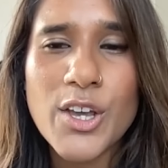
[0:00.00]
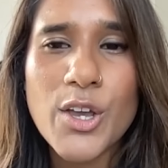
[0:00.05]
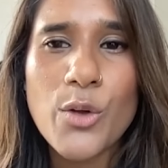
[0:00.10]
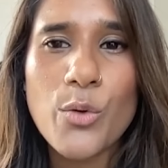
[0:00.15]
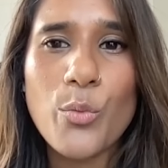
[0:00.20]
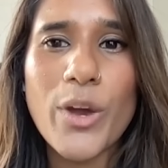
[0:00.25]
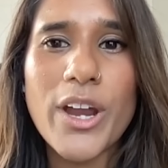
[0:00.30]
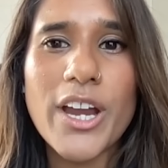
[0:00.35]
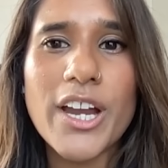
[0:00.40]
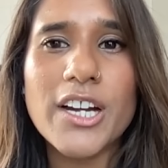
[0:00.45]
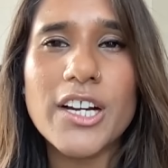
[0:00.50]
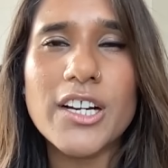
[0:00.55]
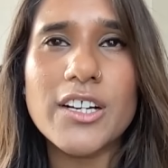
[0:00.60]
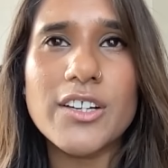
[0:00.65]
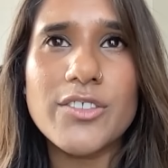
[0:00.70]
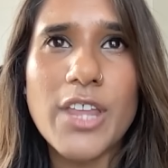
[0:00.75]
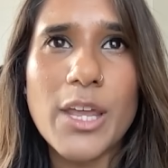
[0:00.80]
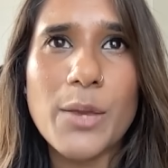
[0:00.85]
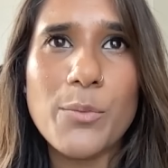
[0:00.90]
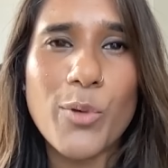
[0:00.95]
where
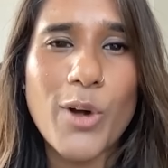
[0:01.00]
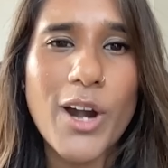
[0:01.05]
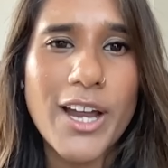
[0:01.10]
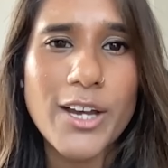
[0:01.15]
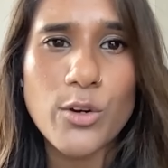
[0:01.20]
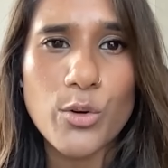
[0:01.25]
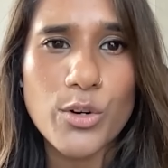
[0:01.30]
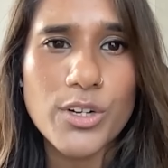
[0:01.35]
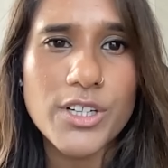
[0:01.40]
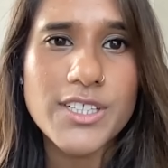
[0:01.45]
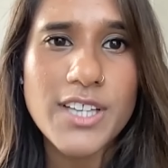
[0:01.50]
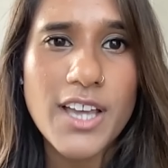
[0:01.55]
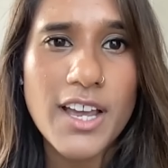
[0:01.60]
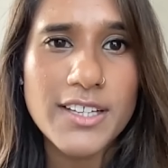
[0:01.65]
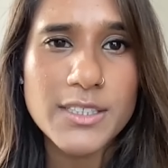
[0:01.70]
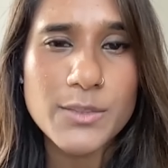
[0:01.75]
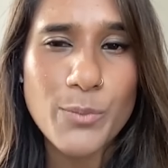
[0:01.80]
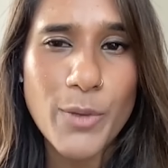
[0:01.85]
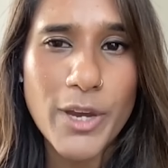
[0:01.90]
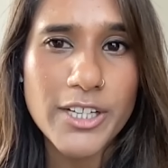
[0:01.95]
they
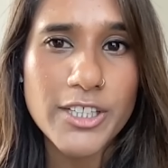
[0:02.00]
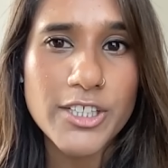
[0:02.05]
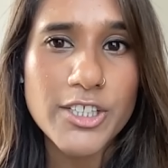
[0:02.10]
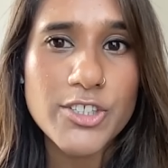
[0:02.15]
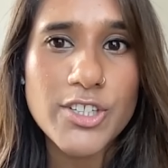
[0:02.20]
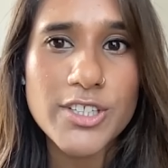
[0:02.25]
prioritize marriage,